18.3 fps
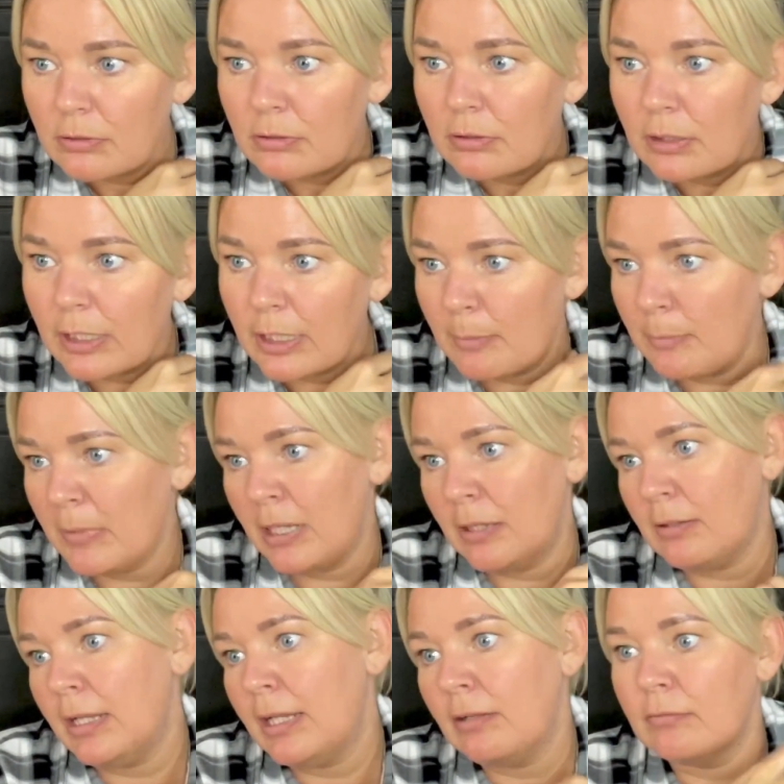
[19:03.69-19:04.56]
It
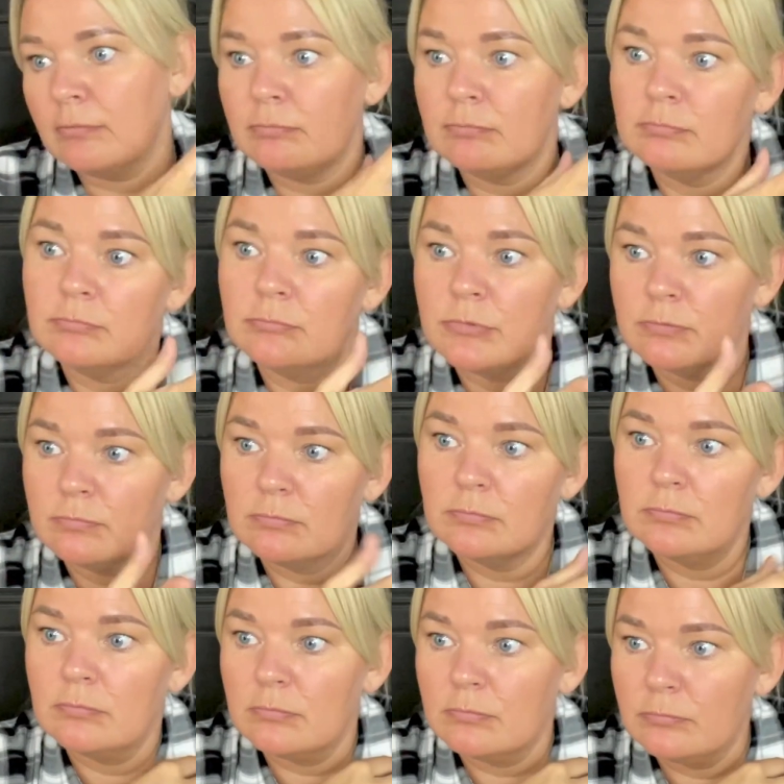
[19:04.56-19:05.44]
might
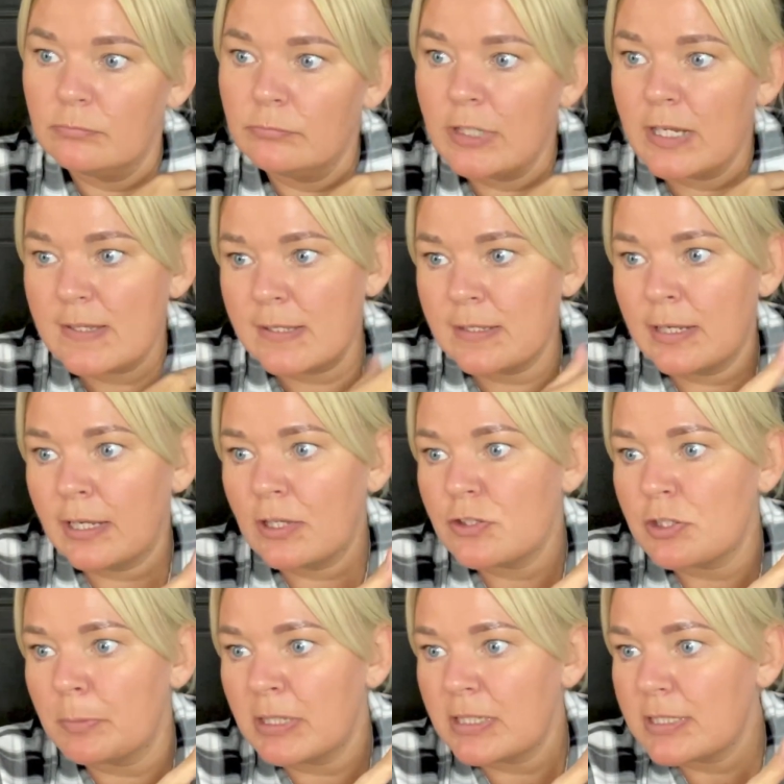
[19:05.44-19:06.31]
resonate
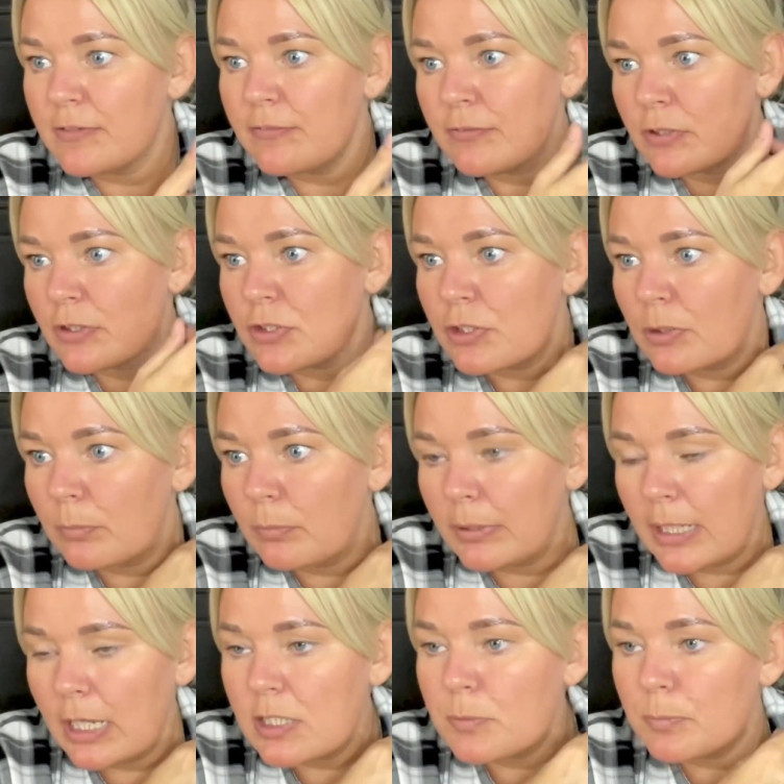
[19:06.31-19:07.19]
something different to
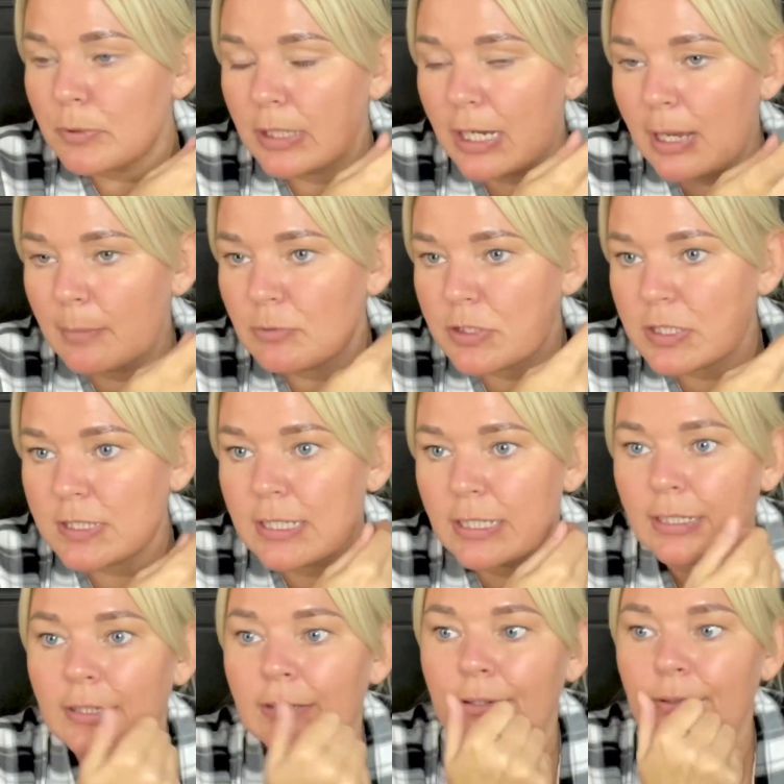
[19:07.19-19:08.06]
someone else, but I'm just
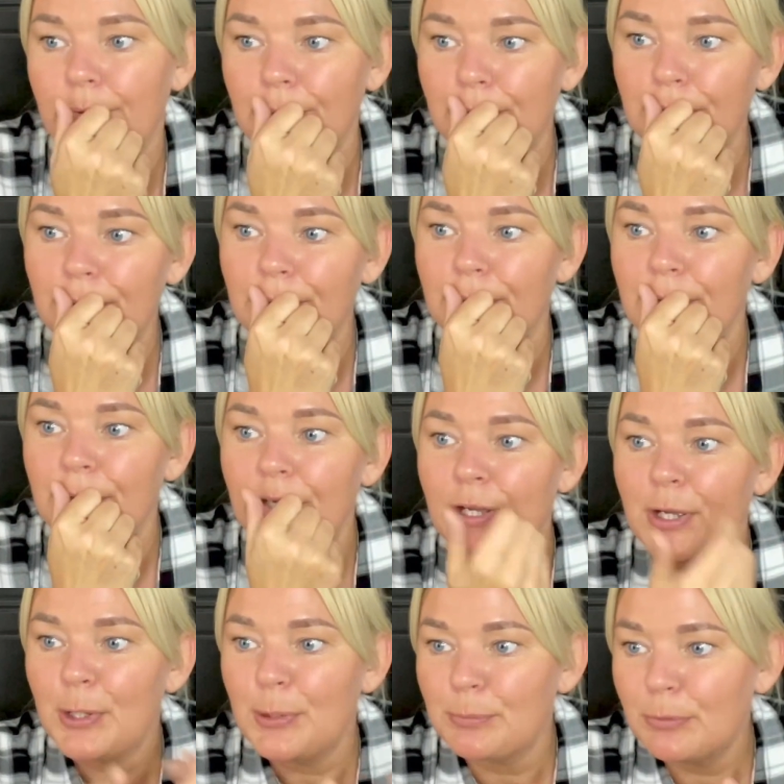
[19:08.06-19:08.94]
thinking, ooh,
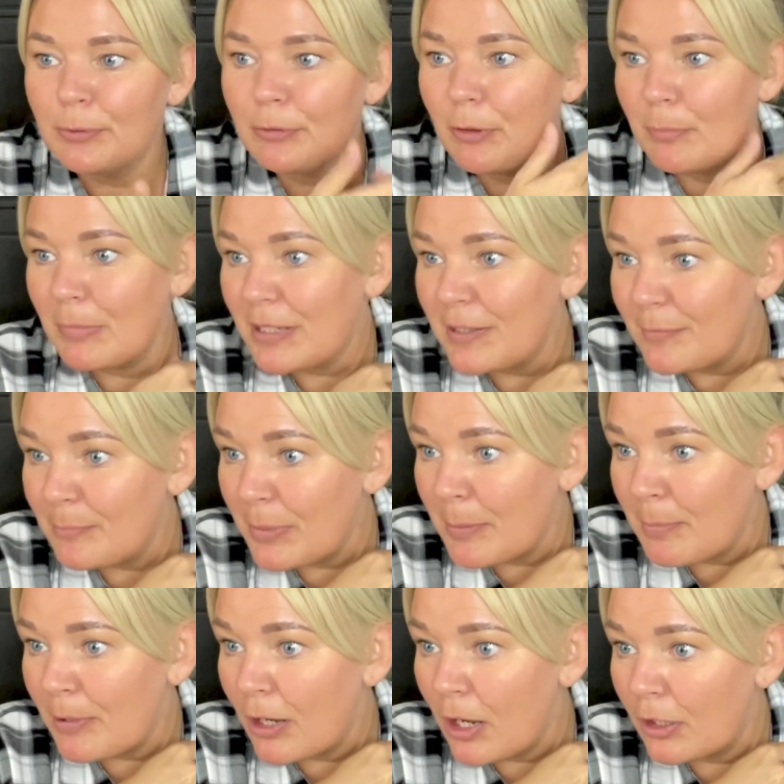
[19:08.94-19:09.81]
will we meet
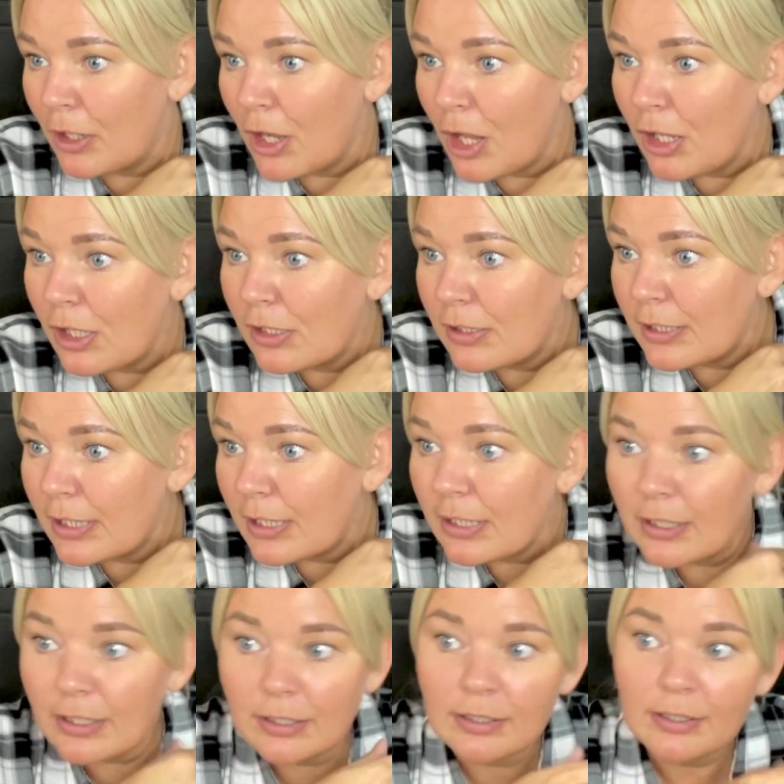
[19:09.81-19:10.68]
people on
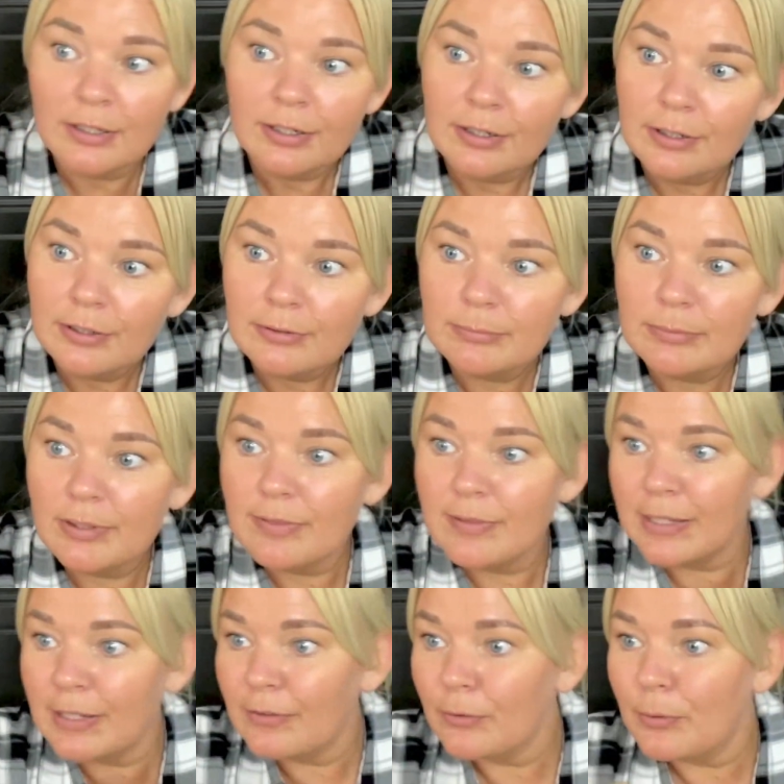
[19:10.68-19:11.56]
holiday, and will
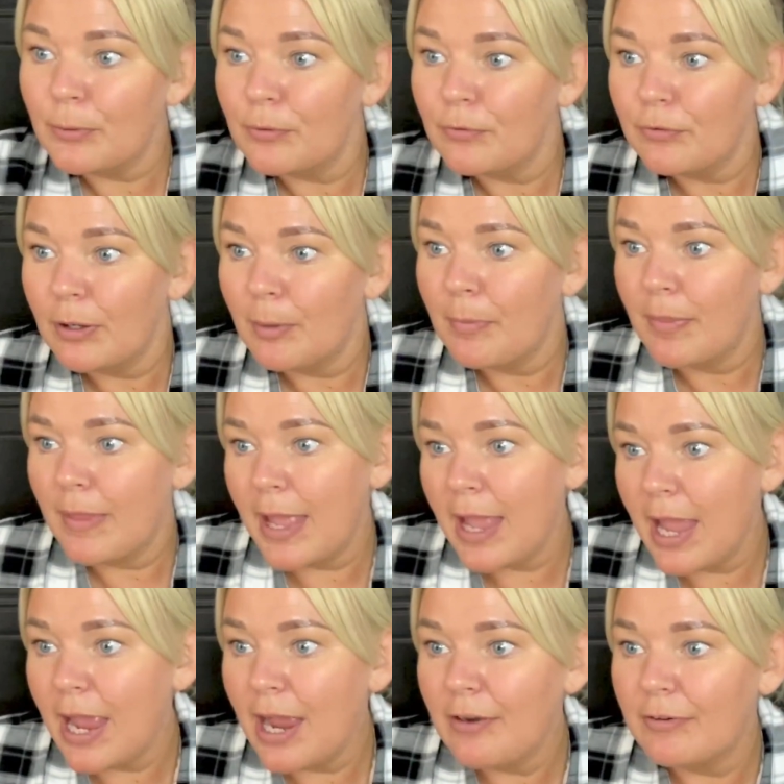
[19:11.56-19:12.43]
things go from
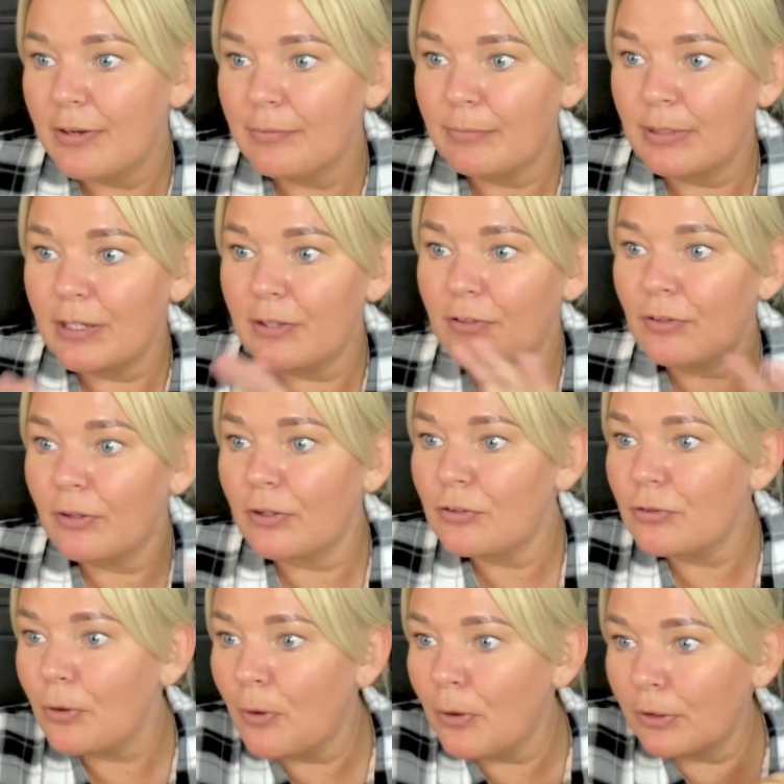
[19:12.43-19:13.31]
there? And when you start
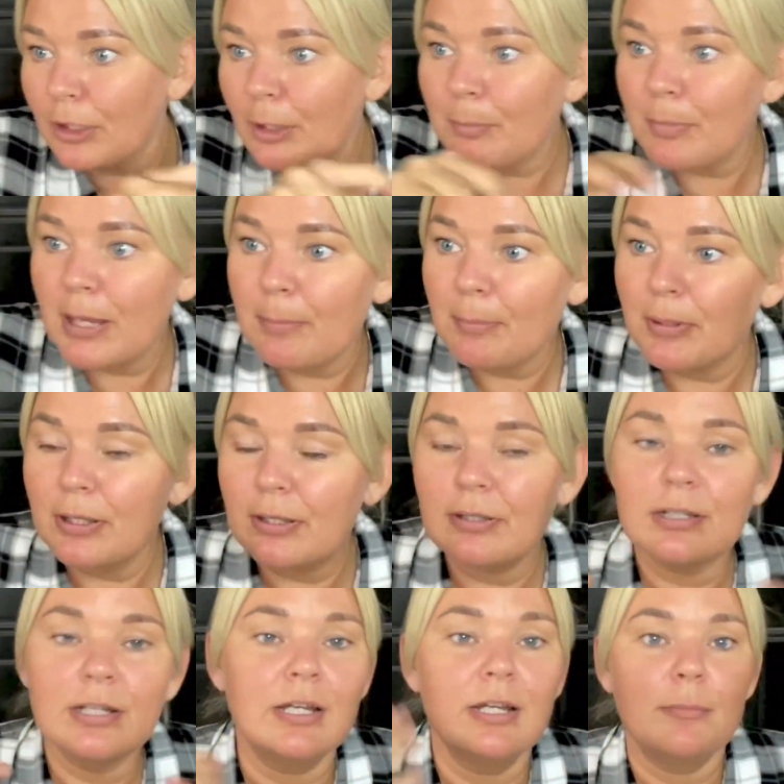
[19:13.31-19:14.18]
talking to
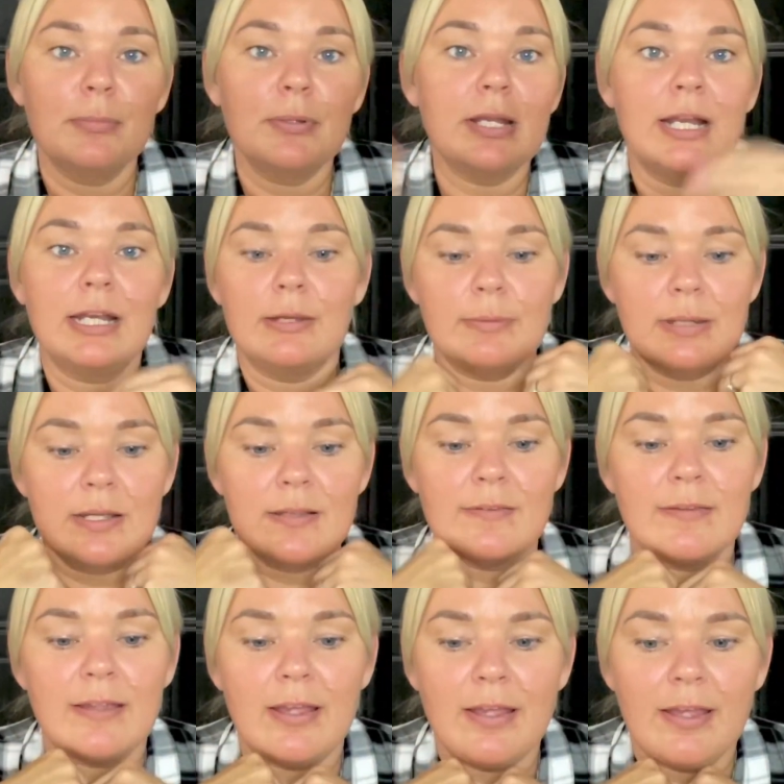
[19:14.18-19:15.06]
people, but
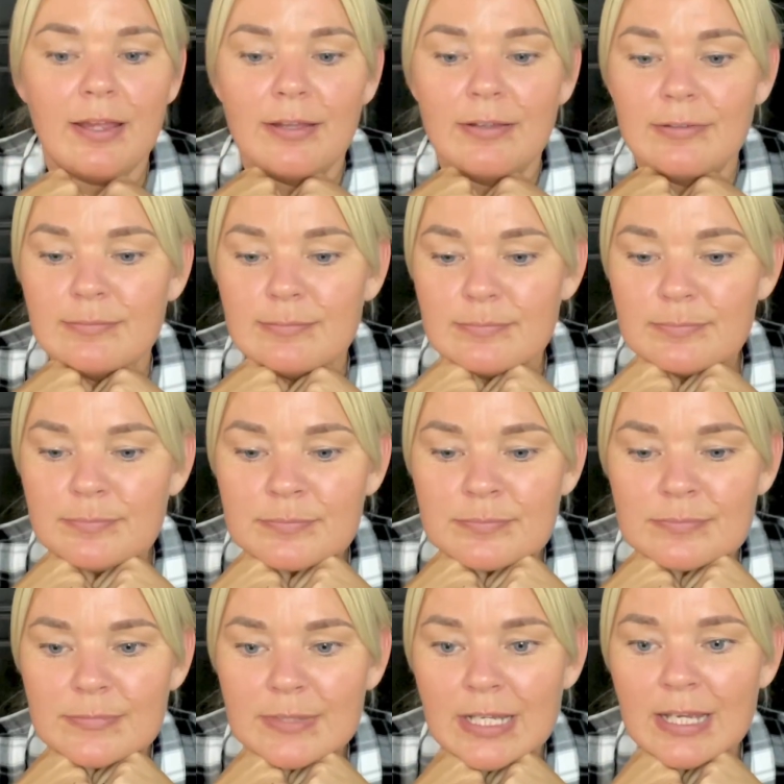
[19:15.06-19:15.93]
anyways,
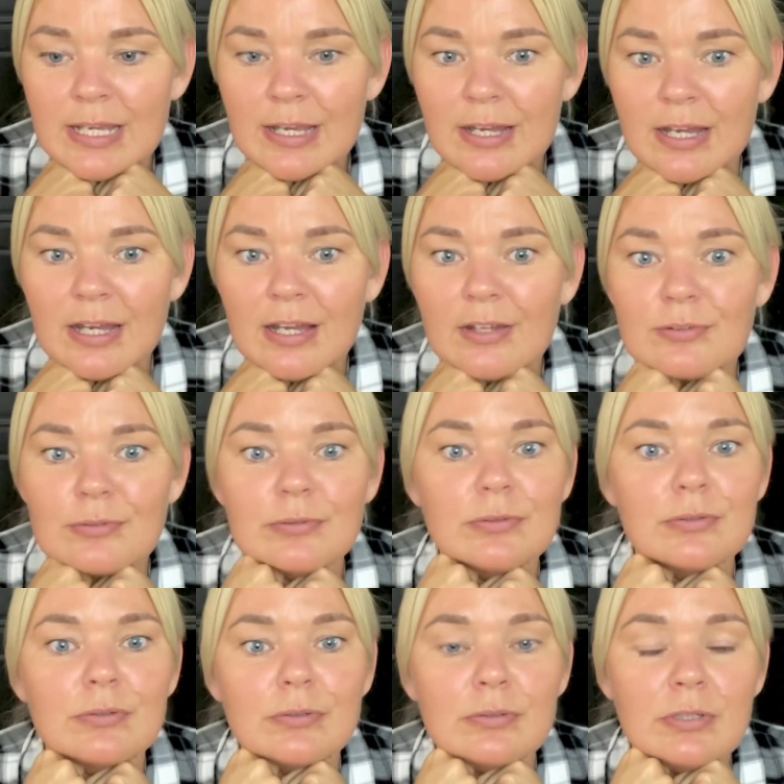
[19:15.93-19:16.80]
yeah, I don't
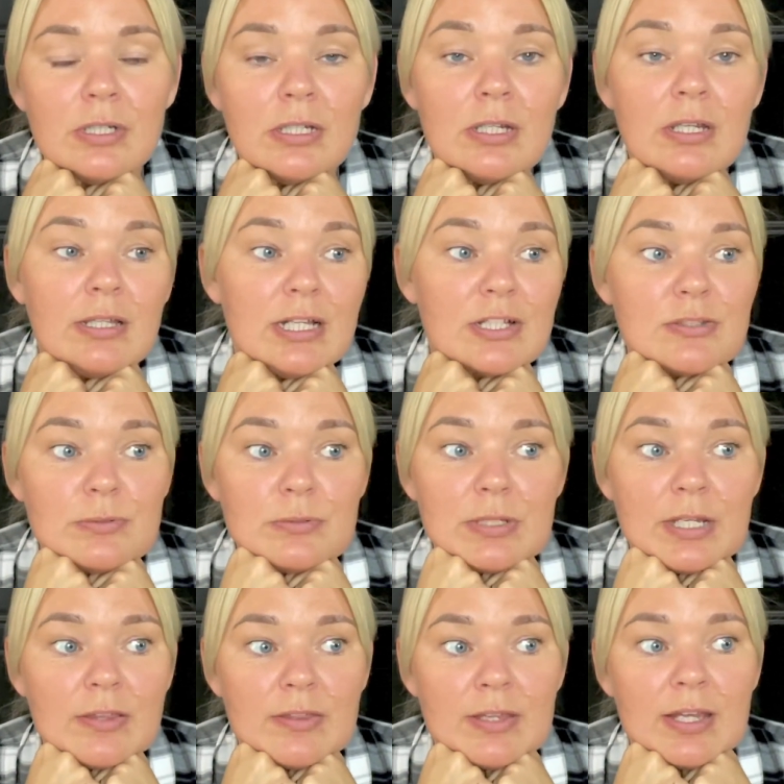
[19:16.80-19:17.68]
know, that's the
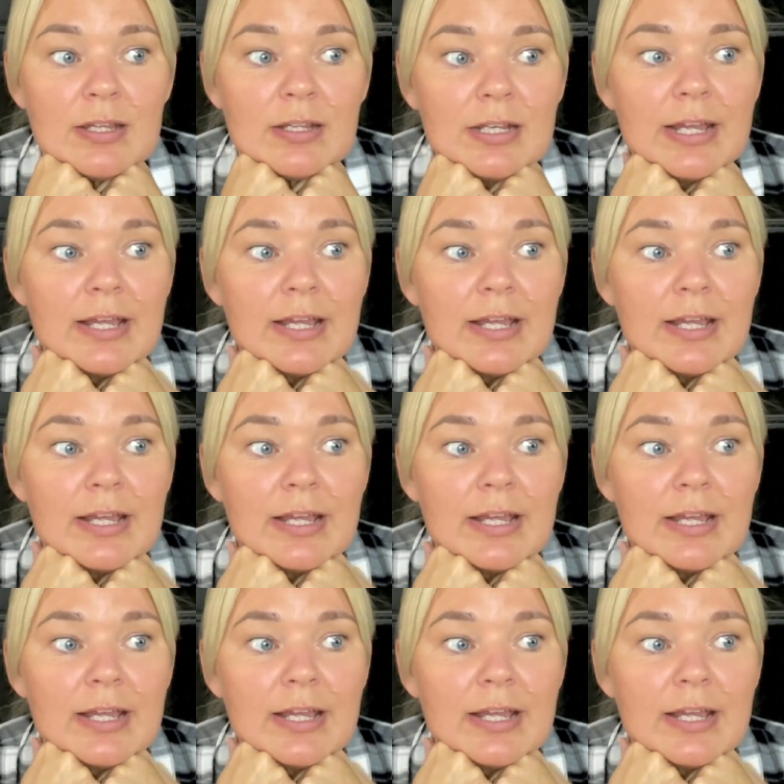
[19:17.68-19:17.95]
only thing.